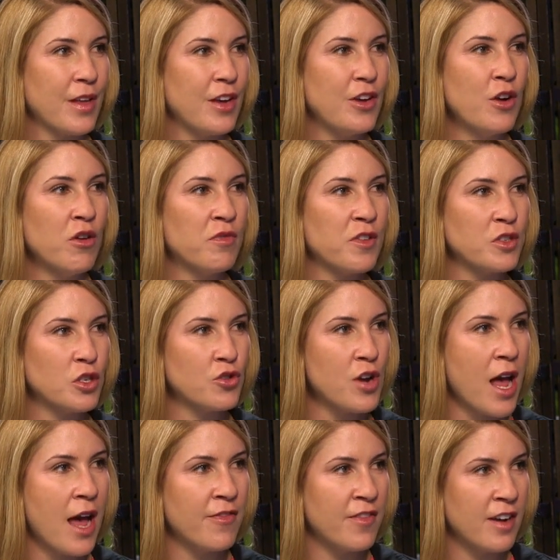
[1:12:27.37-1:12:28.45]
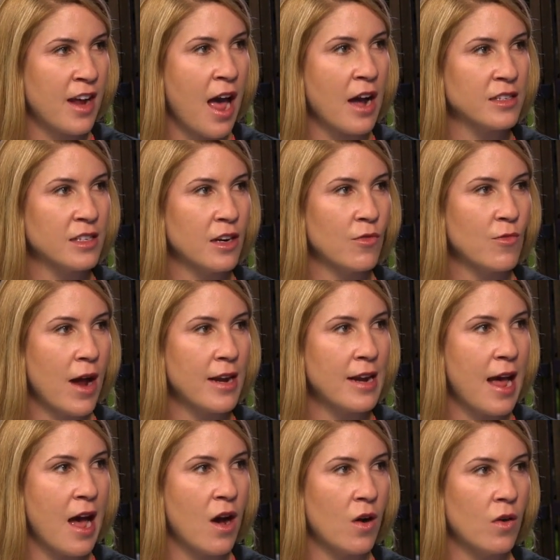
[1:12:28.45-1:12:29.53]
You know, if there's a traffic accident right
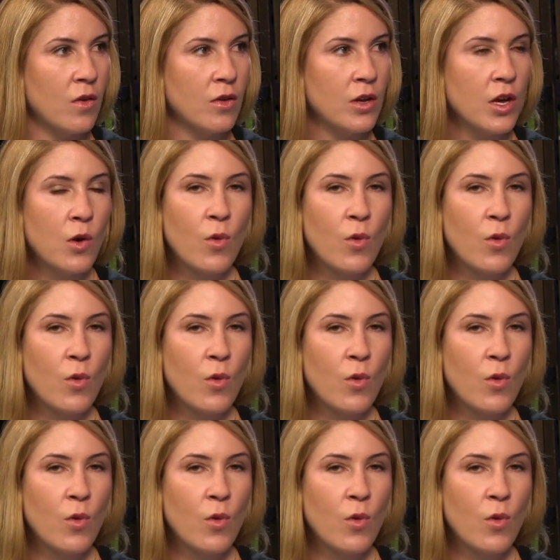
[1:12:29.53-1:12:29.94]
now,